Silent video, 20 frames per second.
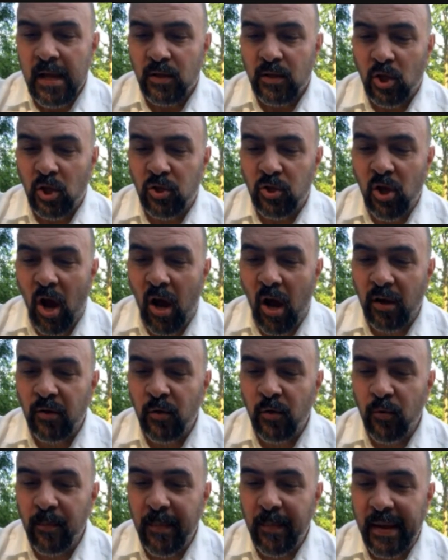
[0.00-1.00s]
The dog
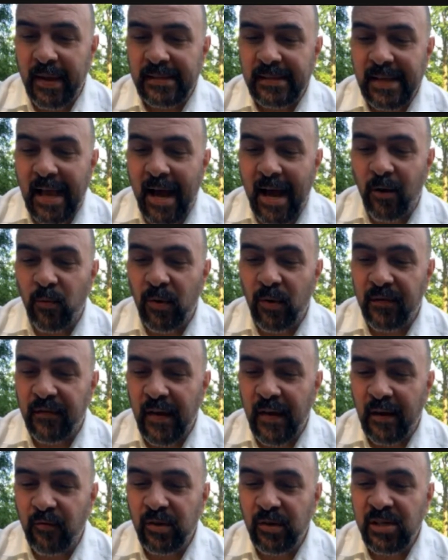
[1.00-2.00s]
who makes out with
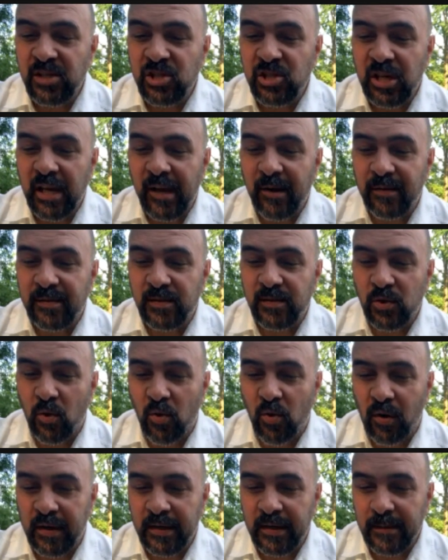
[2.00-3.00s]
every shared
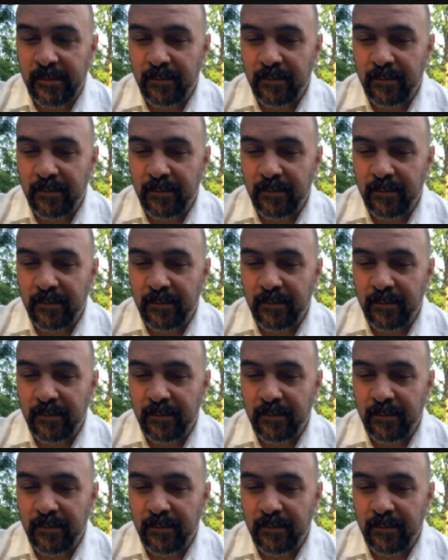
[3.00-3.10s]
toy.